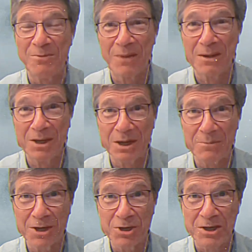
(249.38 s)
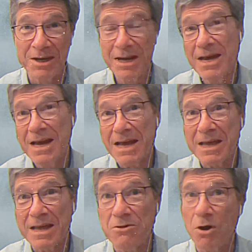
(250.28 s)
public commission.
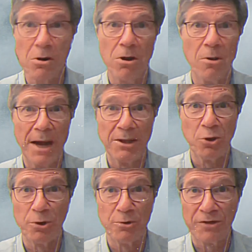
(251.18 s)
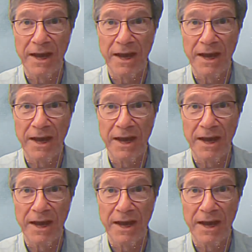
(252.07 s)
No, my lawyer said